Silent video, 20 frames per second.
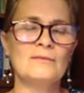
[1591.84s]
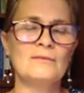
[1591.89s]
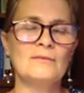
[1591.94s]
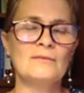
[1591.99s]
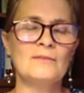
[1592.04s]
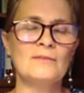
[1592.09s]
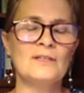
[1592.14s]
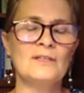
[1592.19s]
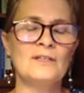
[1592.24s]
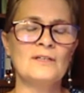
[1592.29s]

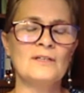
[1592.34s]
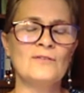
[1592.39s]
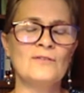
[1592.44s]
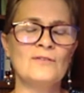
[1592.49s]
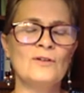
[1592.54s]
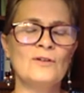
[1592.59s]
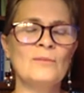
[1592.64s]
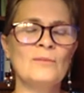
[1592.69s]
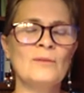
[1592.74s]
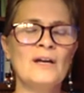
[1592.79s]
And if your
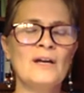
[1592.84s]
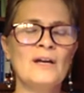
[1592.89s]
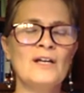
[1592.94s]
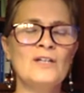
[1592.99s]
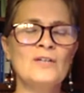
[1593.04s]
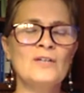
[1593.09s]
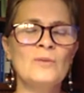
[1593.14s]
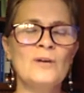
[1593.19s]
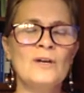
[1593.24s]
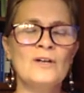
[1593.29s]
mind
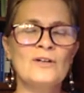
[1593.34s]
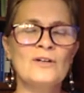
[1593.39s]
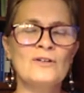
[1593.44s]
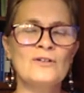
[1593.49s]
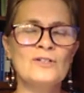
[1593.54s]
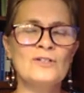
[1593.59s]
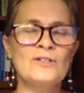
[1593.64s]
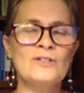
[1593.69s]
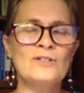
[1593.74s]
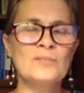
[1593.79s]
wanders,
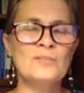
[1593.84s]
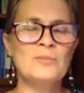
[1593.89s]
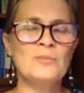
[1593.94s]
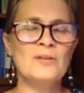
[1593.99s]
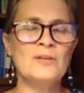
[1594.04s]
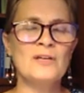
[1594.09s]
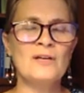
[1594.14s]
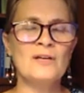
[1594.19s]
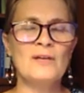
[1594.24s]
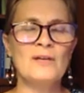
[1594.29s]
just bringing it
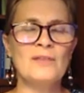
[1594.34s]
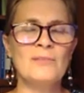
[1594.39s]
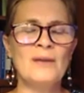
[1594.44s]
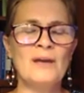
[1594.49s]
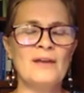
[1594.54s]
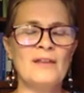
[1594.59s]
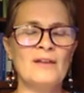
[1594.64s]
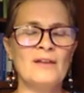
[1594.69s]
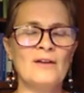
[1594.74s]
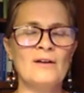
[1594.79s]
right
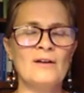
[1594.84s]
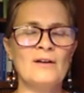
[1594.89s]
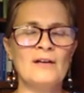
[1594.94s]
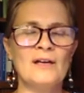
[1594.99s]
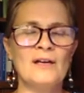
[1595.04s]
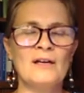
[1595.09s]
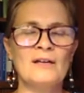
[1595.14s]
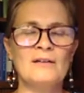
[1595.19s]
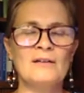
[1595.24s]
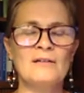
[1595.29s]
back there
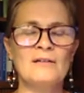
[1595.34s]
again.